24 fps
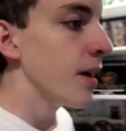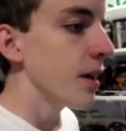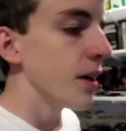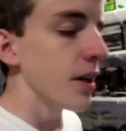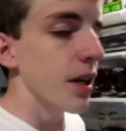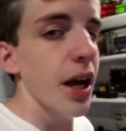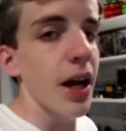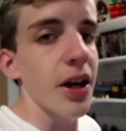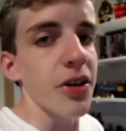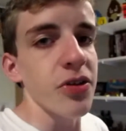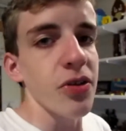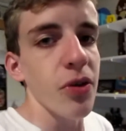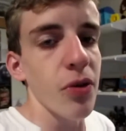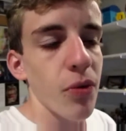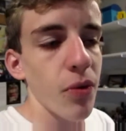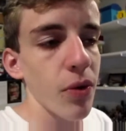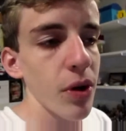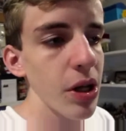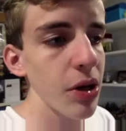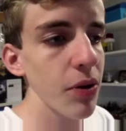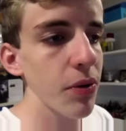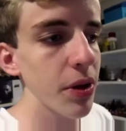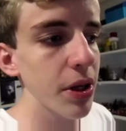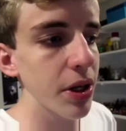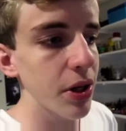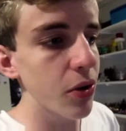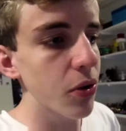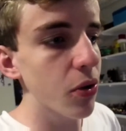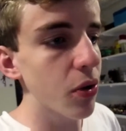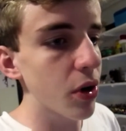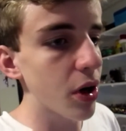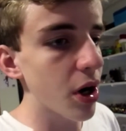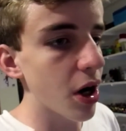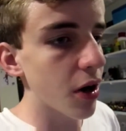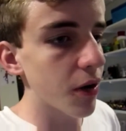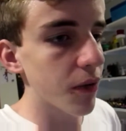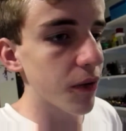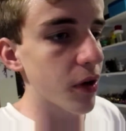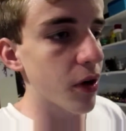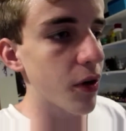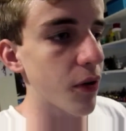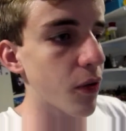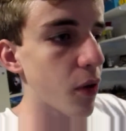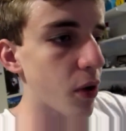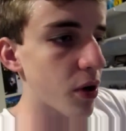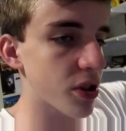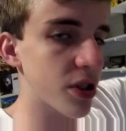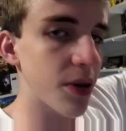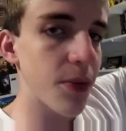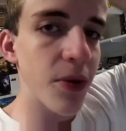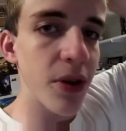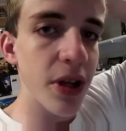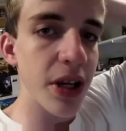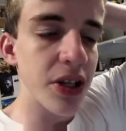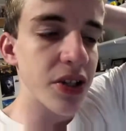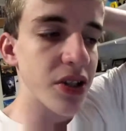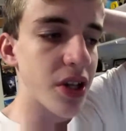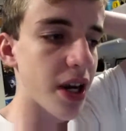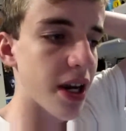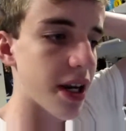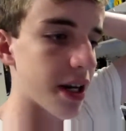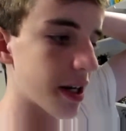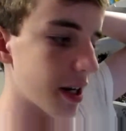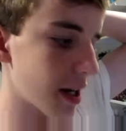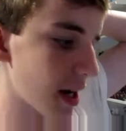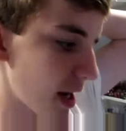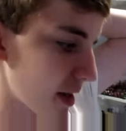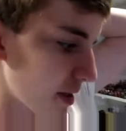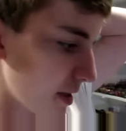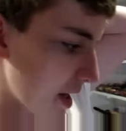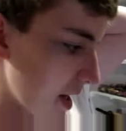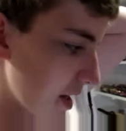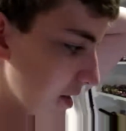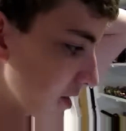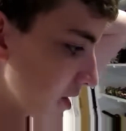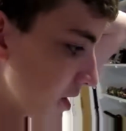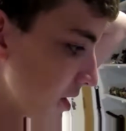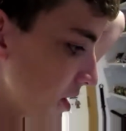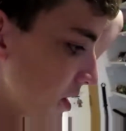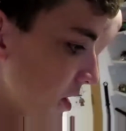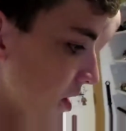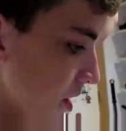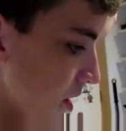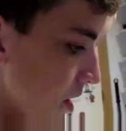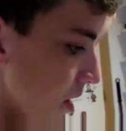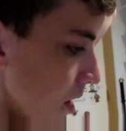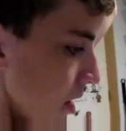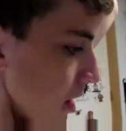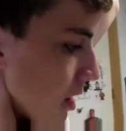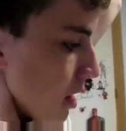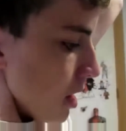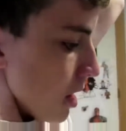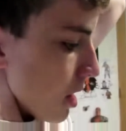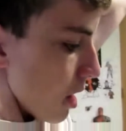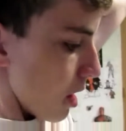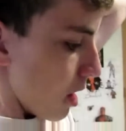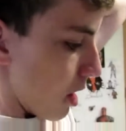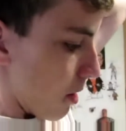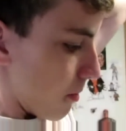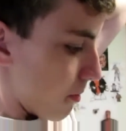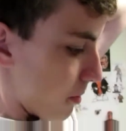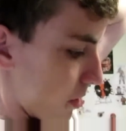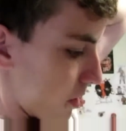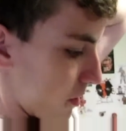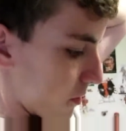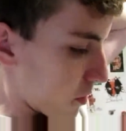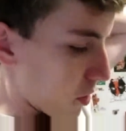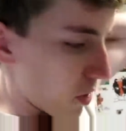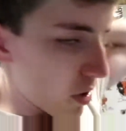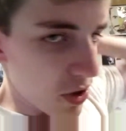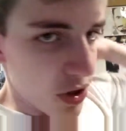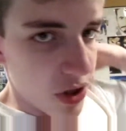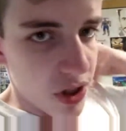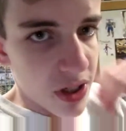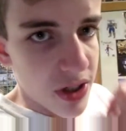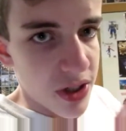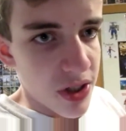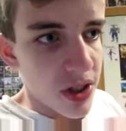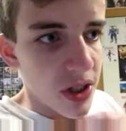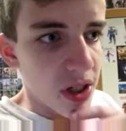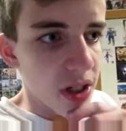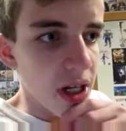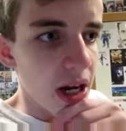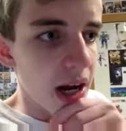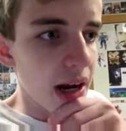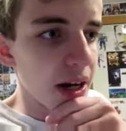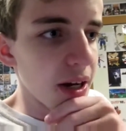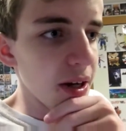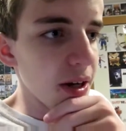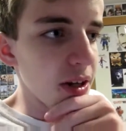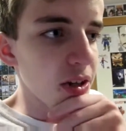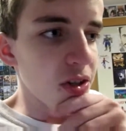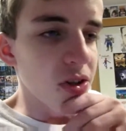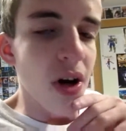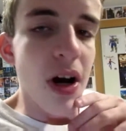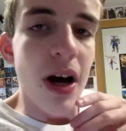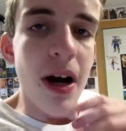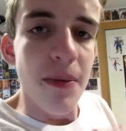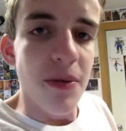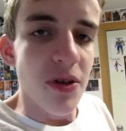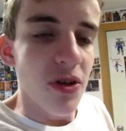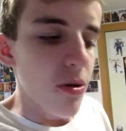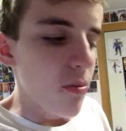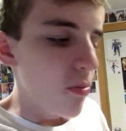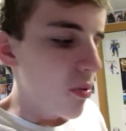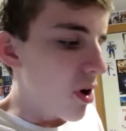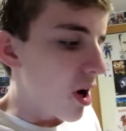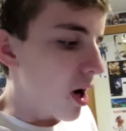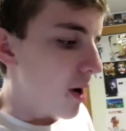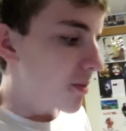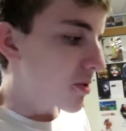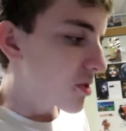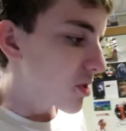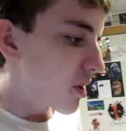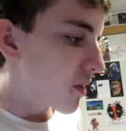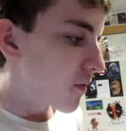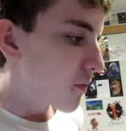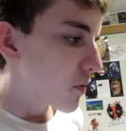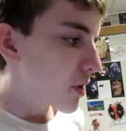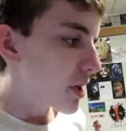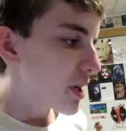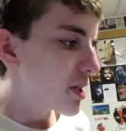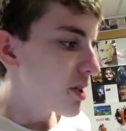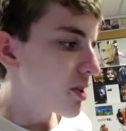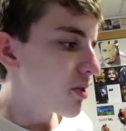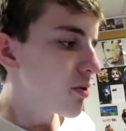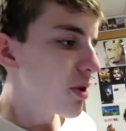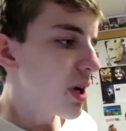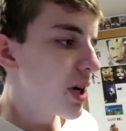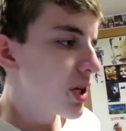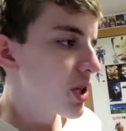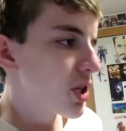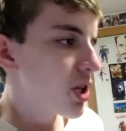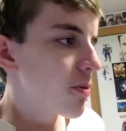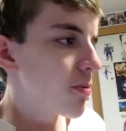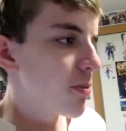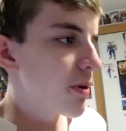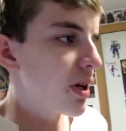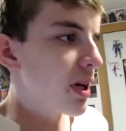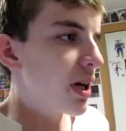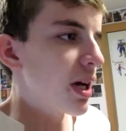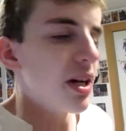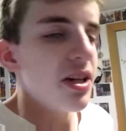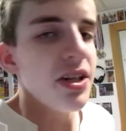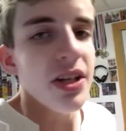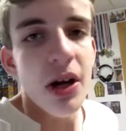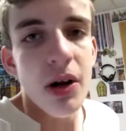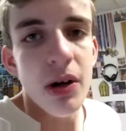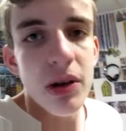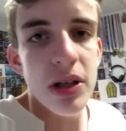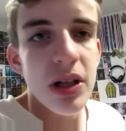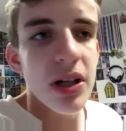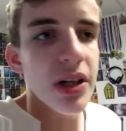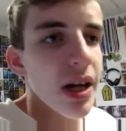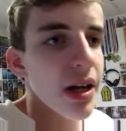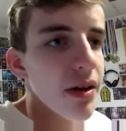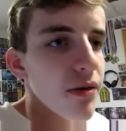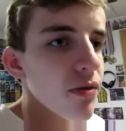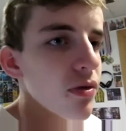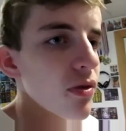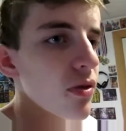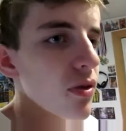yeah, so a really, really cool cover. Of course, I'm really excited to get that. But of course, since it's not Amazon Prime, it's not free 2-day shipping, gets here on the day